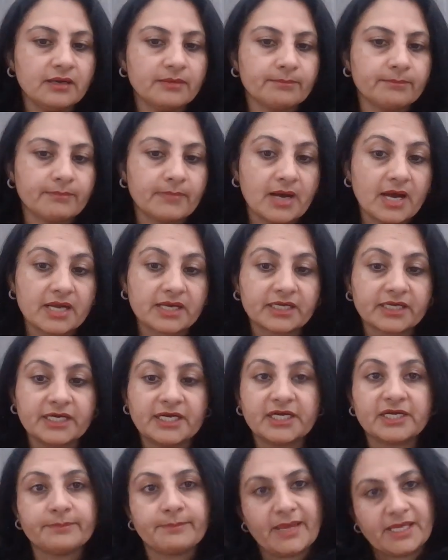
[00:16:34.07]

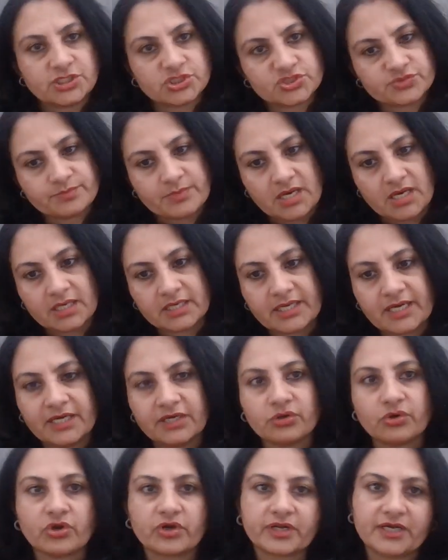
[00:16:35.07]
market benchmark and
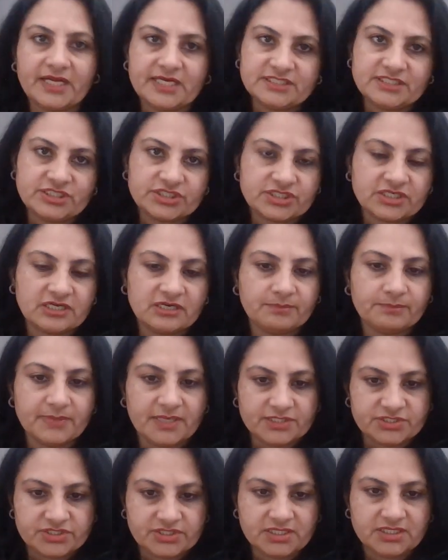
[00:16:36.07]
organizational
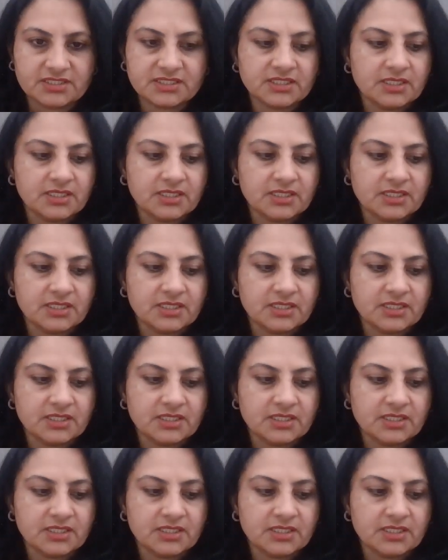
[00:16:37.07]
budget.